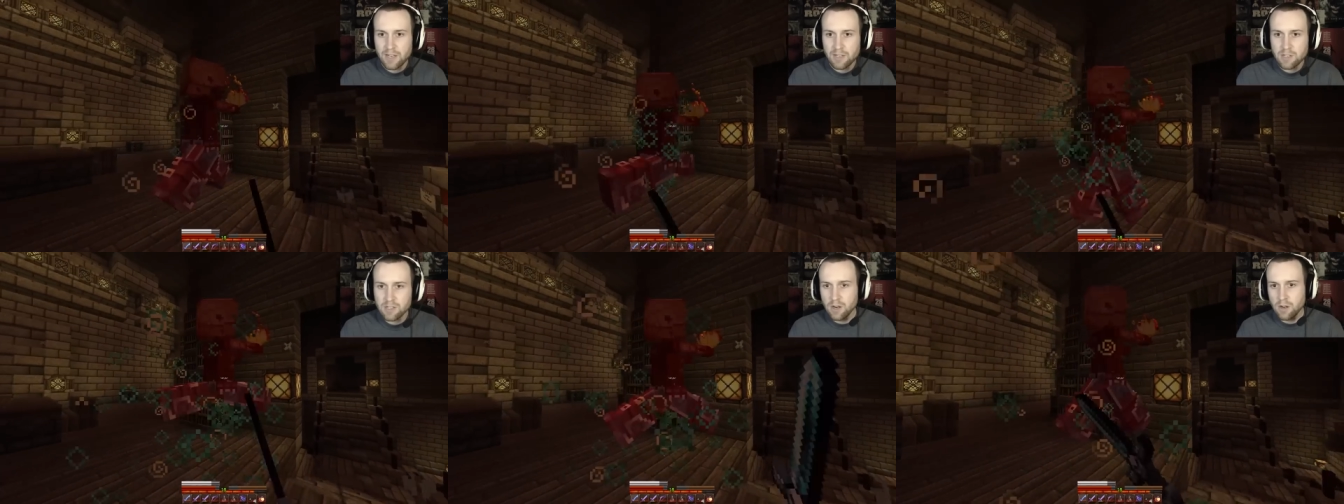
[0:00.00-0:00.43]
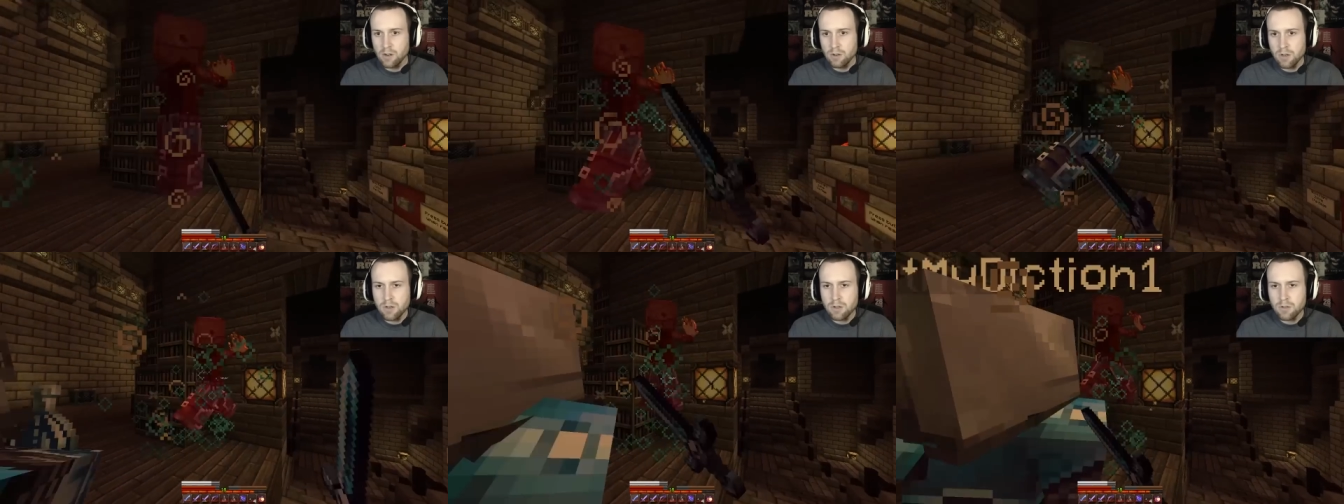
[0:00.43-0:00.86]
it's
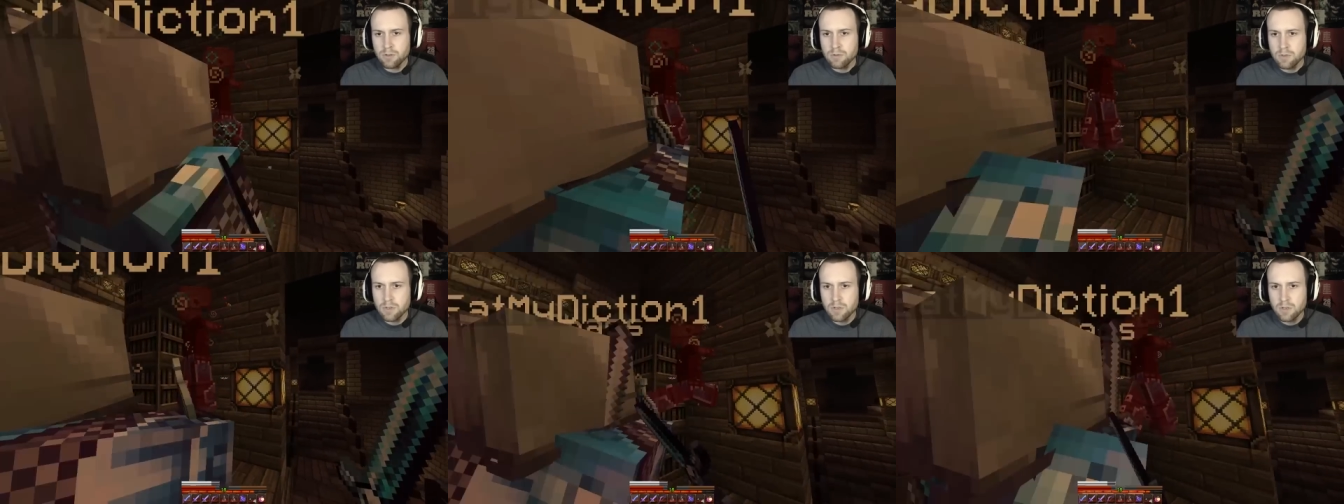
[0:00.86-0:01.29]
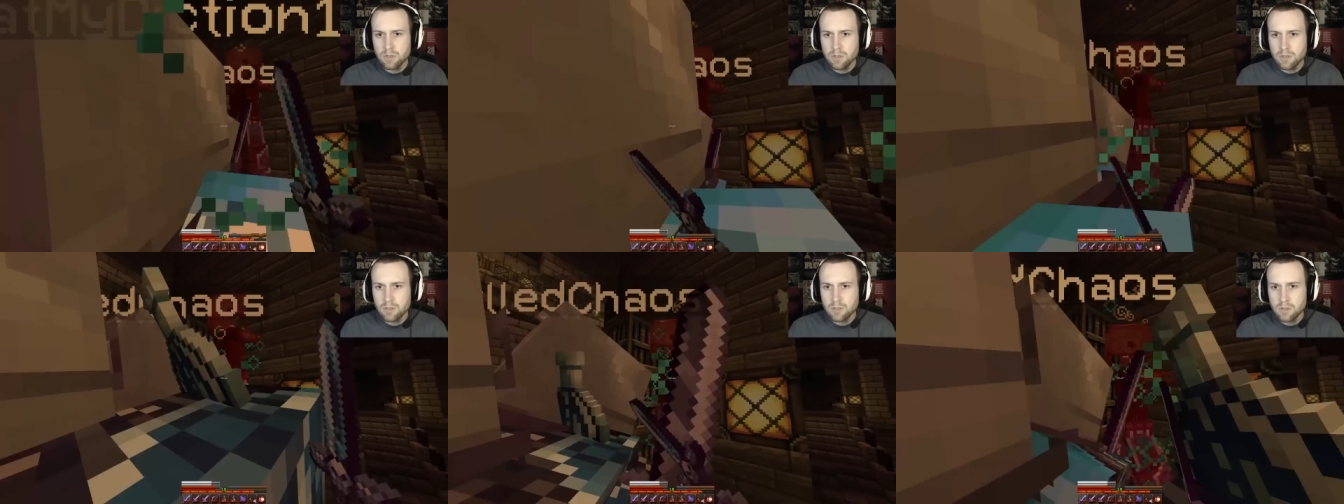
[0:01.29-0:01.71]
cold. I don't think
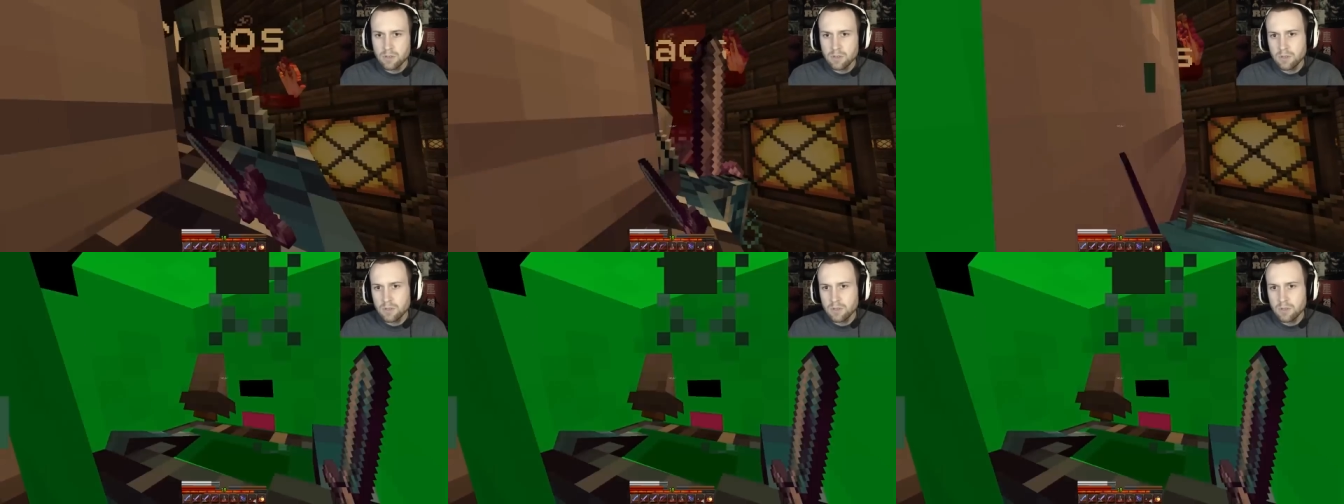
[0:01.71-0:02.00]
it's working.